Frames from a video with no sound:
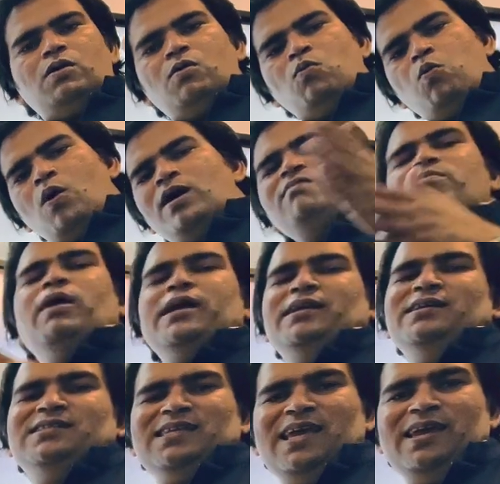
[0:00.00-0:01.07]
1
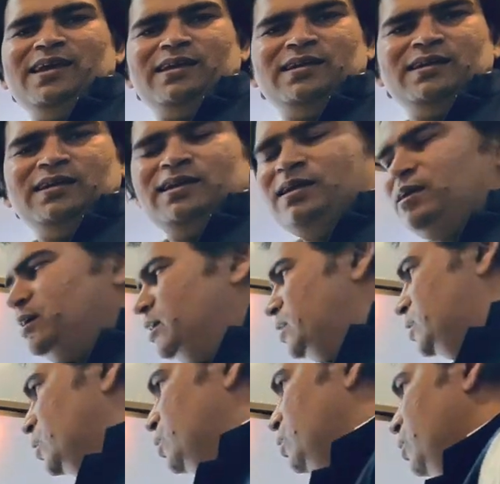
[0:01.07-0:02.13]
minus A.
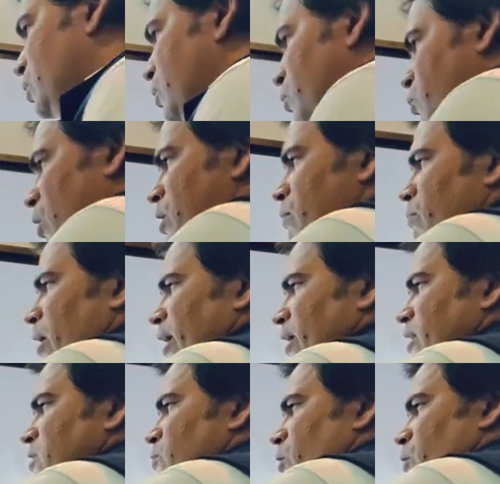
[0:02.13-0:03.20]
So 1
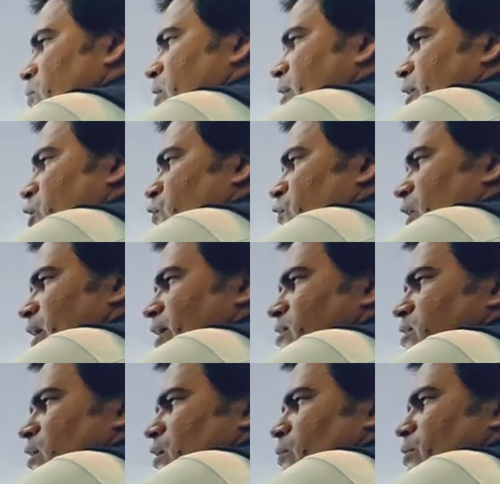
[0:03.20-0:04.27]
minus probability of A is
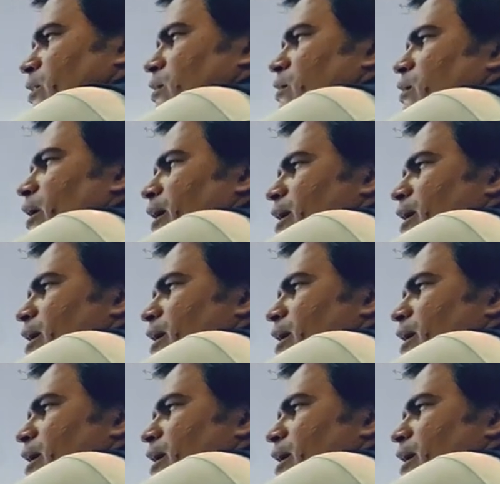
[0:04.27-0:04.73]
going to be the